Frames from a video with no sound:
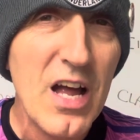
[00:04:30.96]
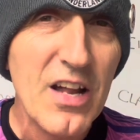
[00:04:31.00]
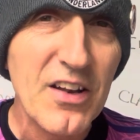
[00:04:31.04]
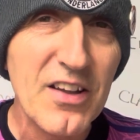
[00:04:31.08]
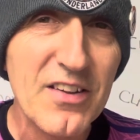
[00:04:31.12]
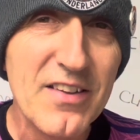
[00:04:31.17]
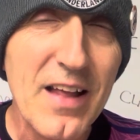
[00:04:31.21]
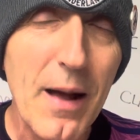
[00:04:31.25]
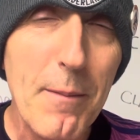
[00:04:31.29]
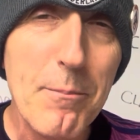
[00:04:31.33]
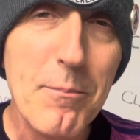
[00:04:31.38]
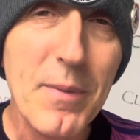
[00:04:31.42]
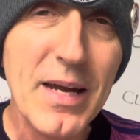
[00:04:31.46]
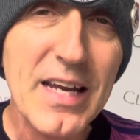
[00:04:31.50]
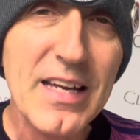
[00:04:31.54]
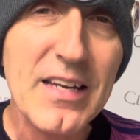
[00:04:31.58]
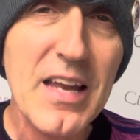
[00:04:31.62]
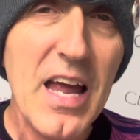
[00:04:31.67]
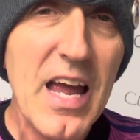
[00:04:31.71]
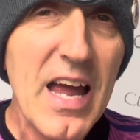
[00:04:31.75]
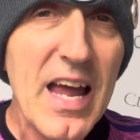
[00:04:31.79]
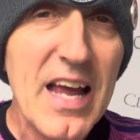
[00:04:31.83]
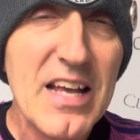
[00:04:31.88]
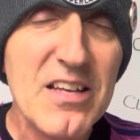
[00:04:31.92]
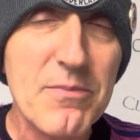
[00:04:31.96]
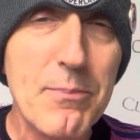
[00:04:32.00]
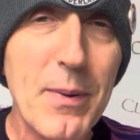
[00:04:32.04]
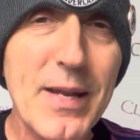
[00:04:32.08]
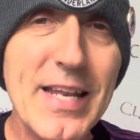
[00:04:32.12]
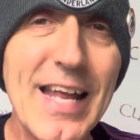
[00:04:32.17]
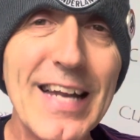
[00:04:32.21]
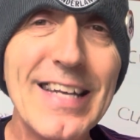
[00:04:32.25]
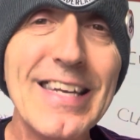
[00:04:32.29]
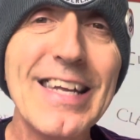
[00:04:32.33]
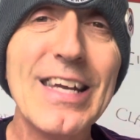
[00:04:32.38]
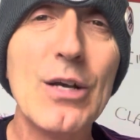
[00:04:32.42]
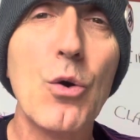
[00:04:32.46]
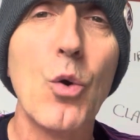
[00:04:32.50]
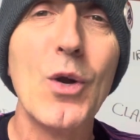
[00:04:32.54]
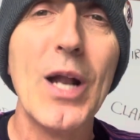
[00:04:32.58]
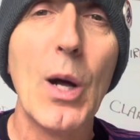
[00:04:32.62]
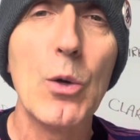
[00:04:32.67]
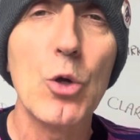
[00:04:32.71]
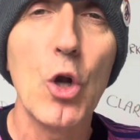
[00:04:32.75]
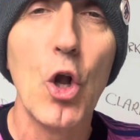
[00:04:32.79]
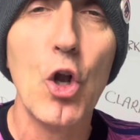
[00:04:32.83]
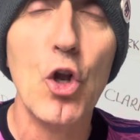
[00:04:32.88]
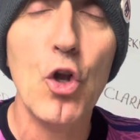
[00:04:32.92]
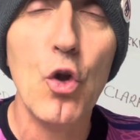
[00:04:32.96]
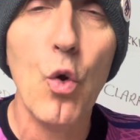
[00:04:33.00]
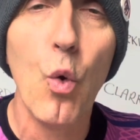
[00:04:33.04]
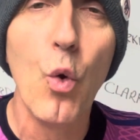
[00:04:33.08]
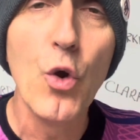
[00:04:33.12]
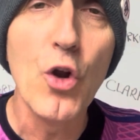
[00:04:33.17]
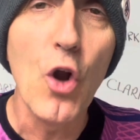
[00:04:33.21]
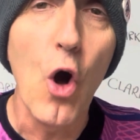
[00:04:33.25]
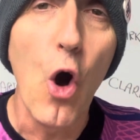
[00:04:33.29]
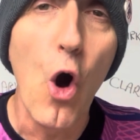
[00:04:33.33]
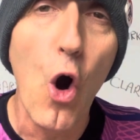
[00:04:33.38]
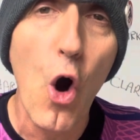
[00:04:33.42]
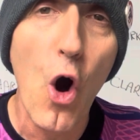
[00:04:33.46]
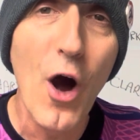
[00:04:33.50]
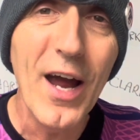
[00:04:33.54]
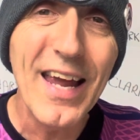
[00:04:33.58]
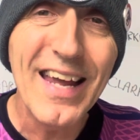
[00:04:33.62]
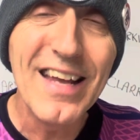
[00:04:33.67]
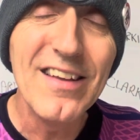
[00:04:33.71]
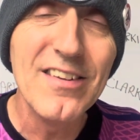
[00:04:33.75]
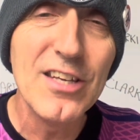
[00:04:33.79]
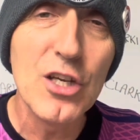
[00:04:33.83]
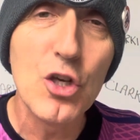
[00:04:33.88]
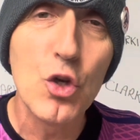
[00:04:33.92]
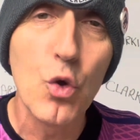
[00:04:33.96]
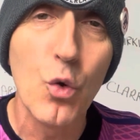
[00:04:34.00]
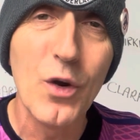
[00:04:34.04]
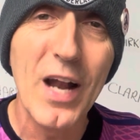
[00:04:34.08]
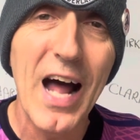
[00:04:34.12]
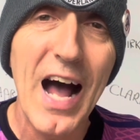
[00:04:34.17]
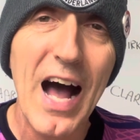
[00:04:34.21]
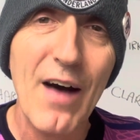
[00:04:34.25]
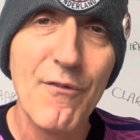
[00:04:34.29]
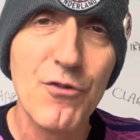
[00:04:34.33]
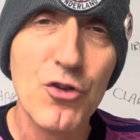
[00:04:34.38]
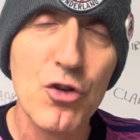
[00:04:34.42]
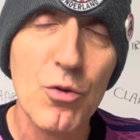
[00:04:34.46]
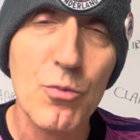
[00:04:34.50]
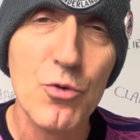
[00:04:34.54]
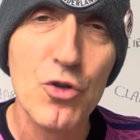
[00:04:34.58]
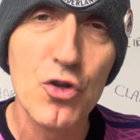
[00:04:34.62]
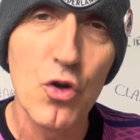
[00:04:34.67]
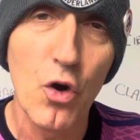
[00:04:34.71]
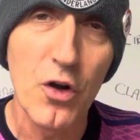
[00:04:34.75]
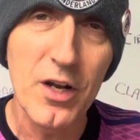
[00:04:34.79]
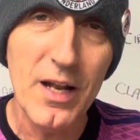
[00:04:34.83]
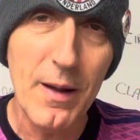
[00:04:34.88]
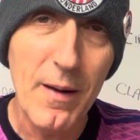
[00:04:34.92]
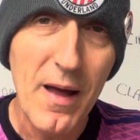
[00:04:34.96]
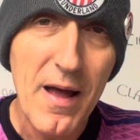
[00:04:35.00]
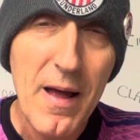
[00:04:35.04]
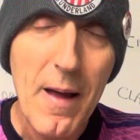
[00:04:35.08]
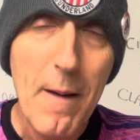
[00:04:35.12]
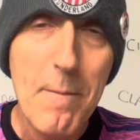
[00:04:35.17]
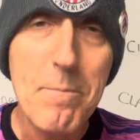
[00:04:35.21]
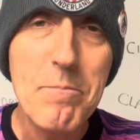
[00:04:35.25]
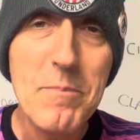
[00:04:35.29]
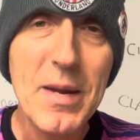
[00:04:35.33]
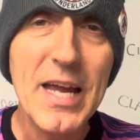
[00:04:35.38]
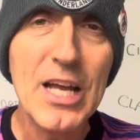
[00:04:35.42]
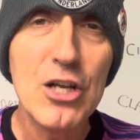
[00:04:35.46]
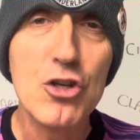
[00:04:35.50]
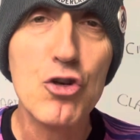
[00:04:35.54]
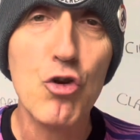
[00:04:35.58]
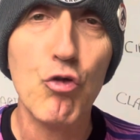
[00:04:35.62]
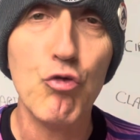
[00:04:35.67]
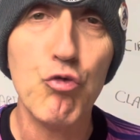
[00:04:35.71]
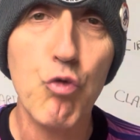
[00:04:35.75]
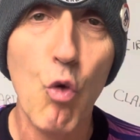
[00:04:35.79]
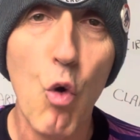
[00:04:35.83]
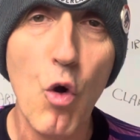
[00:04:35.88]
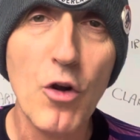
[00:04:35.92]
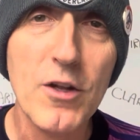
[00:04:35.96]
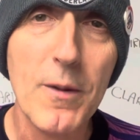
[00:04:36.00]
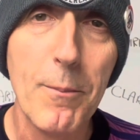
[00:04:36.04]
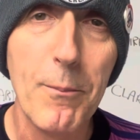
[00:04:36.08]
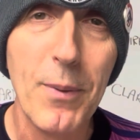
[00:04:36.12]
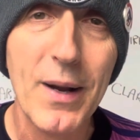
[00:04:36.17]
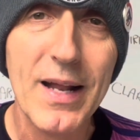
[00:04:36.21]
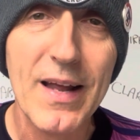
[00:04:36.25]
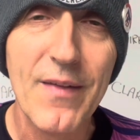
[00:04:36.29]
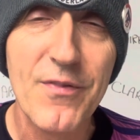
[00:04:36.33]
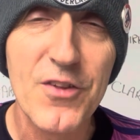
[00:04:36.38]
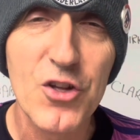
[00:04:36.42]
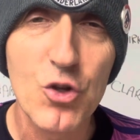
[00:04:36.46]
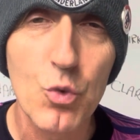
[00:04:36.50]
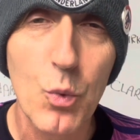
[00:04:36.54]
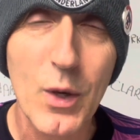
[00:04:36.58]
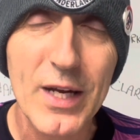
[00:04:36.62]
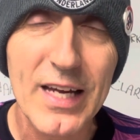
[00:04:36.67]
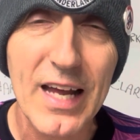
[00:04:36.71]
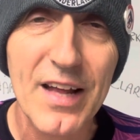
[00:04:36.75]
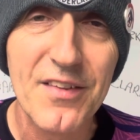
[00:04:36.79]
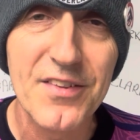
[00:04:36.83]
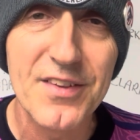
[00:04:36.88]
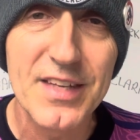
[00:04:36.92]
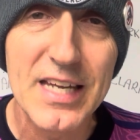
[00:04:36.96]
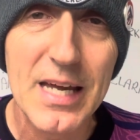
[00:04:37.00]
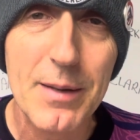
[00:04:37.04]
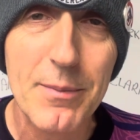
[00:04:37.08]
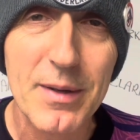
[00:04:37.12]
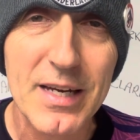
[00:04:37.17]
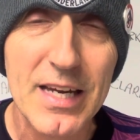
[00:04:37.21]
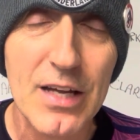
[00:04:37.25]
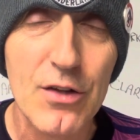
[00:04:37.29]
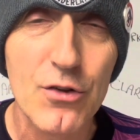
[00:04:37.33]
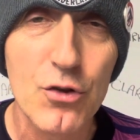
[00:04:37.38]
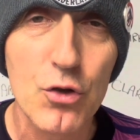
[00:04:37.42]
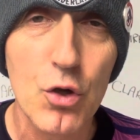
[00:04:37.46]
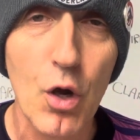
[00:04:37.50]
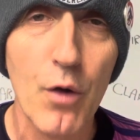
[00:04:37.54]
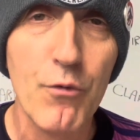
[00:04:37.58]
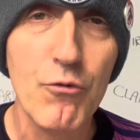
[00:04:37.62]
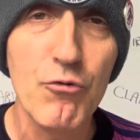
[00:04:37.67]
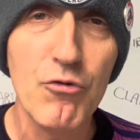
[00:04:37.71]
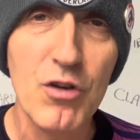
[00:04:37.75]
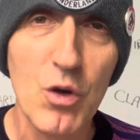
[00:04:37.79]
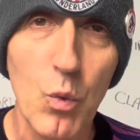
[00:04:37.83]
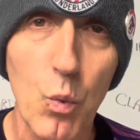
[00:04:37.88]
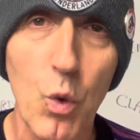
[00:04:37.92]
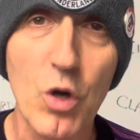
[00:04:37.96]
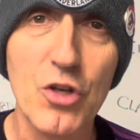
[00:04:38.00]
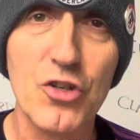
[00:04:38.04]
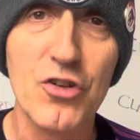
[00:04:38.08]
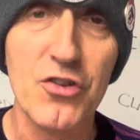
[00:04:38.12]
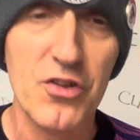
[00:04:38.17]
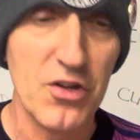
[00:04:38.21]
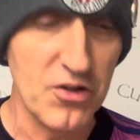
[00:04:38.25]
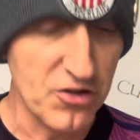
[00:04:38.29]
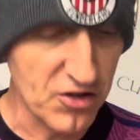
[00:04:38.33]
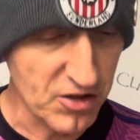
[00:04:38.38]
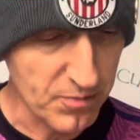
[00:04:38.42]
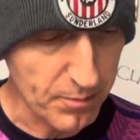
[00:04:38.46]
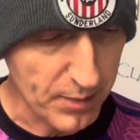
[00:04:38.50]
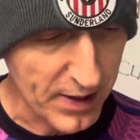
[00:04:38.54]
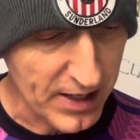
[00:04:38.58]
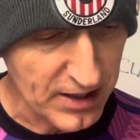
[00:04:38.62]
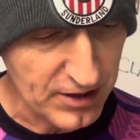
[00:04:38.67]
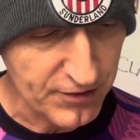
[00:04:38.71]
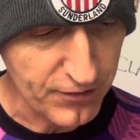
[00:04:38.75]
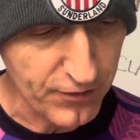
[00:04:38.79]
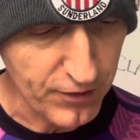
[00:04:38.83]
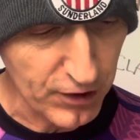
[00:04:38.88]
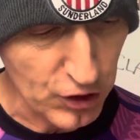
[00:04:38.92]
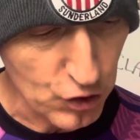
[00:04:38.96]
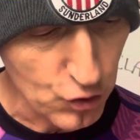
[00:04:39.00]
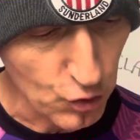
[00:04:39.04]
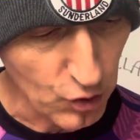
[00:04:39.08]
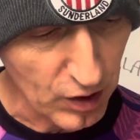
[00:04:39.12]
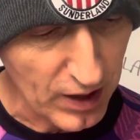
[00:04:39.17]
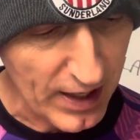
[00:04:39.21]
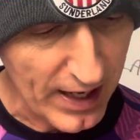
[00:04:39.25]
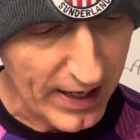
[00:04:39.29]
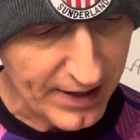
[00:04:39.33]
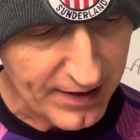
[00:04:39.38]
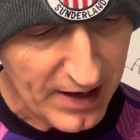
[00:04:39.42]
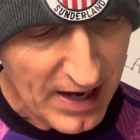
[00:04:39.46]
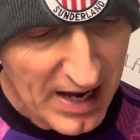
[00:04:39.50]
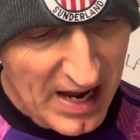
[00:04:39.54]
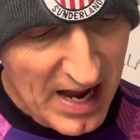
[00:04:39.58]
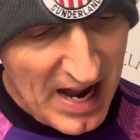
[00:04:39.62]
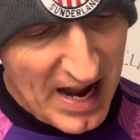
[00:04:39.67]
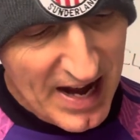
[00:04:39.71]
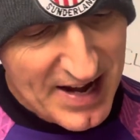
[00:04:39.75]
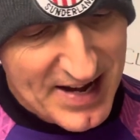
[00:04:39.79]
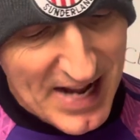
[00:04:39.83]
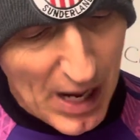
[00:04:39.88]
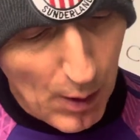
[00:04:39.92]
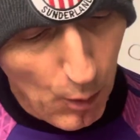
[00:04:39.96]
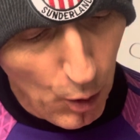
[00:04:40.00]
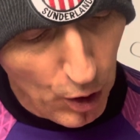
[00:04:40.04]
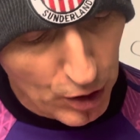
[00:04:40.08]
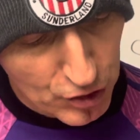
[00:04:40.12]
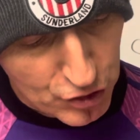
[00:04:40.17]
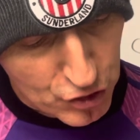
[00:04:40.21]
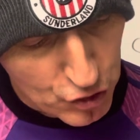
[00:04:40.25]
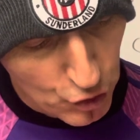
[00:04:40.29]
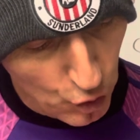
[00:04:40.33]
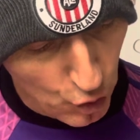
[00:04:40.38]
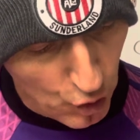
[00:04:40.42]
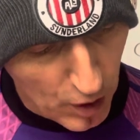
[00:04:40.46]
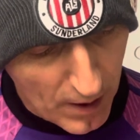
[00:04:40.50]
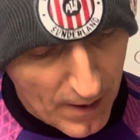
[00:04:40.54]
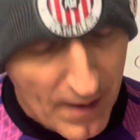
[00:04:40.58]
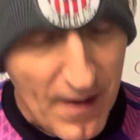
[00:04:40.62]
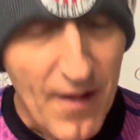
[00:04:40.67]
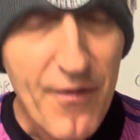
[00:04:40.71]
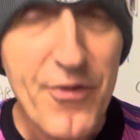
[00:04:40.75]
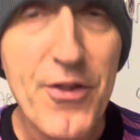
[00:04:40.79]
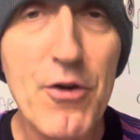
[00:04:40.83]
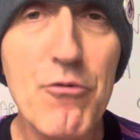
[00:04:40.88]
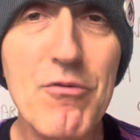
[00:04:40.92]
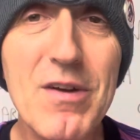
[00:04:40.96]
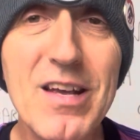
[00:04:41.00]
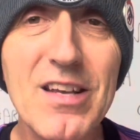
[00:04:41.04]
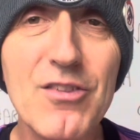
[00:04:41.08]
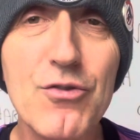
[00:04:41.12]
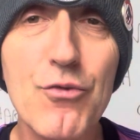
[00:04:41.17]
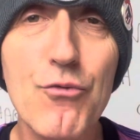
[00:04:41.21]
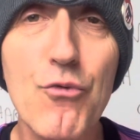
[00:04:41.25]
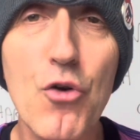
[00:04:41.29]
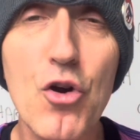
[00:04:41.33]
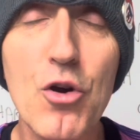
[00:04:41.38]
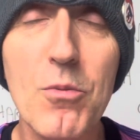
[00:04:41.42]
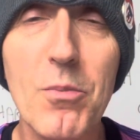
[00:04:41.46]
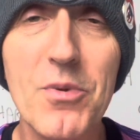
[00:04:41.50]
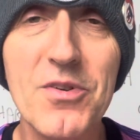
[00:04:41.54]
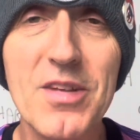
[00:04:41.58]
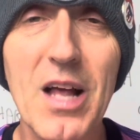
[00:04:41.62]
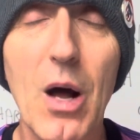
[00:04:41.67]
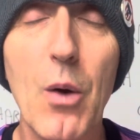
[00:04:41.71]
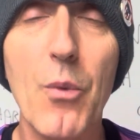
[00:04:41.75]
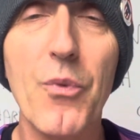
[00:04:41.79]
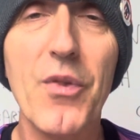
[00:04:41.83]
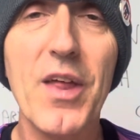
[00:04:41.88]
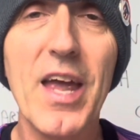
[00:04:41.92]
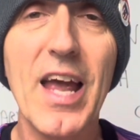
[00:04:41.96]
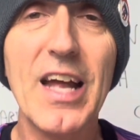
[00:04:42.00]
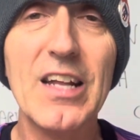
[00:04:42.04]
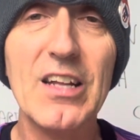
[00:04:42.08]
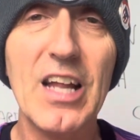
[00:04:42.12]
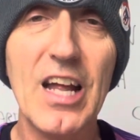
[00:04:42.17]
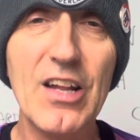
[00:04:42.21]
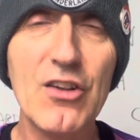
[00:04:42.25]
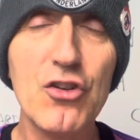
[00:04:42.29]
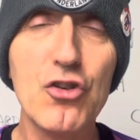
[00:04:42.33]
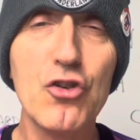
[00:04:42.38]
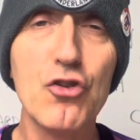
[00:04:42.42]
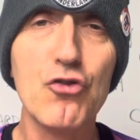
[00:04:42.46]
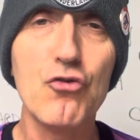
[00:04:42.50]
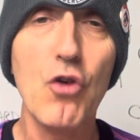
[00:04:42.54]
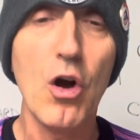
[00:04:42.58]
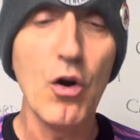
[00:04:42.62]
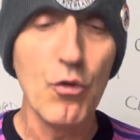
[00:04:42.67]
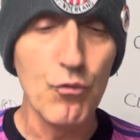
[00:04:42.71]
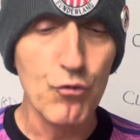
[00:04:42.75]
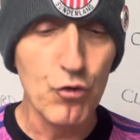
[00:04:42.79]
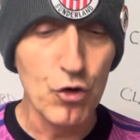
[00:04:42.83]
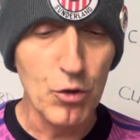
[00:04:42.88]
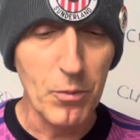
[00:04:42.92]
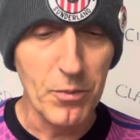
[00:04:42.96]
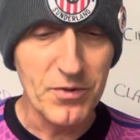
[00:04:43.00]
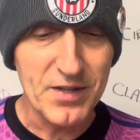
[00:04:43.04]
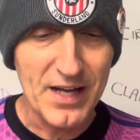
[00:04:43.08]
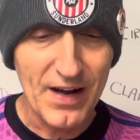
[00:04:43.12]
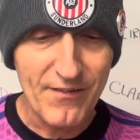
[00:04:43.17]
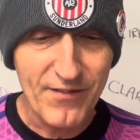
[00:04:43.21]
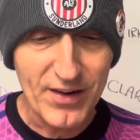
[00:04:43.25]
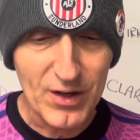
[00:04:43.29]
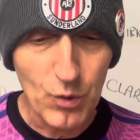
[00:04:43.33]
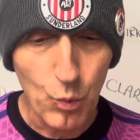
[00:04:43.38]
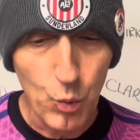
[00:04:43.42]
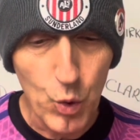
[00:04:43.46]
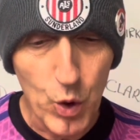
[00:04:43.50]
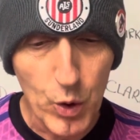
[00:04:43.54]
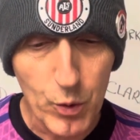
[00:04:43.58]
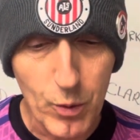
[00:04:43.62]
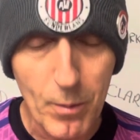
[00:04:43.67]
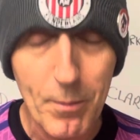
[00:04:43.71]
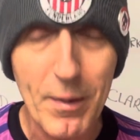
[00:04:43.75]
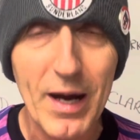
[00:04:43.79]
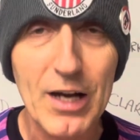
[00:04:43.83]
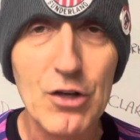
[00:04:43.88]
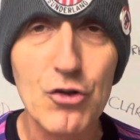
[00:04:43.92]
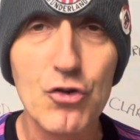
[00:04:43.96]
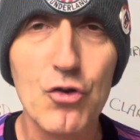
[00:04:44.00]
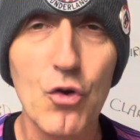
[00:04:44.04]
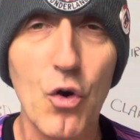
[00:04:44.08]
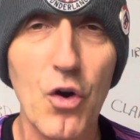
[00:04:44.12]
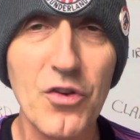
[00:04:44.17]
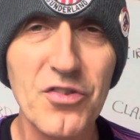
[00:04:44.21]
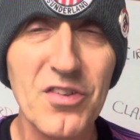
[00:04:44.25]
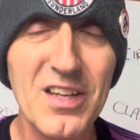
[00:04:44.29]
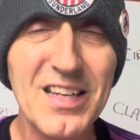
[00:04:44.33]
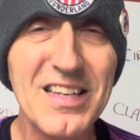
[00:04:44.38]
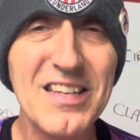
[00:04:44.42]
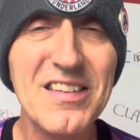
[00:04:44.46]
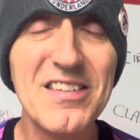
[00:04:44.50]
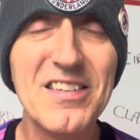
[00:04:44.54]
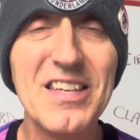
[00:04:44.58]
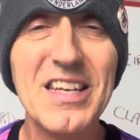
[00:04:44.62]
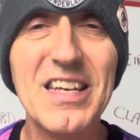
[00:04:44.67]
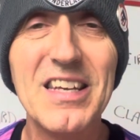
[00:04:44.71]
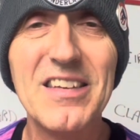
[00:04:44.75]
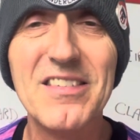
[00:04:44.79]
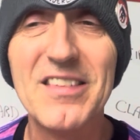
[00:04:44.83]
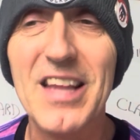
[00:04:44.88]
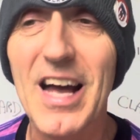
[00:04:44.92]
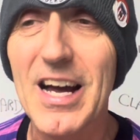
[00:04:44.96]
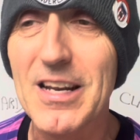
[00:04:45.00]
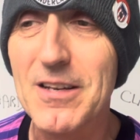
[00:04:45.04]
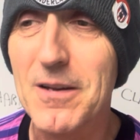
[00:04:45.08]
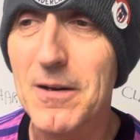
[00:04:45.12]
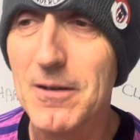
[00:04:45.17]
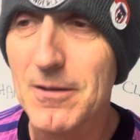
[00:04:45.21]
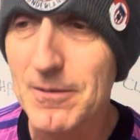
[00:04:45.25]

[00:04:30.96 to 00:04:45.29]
does that mean, is Benetti going out on loan, or is he going to have some sort of major role to play in this weekend's game against Coventry? Watch this space for the young lad. Now also, there is rumours out there, and strong rumours. I've had a word with my source, and he says that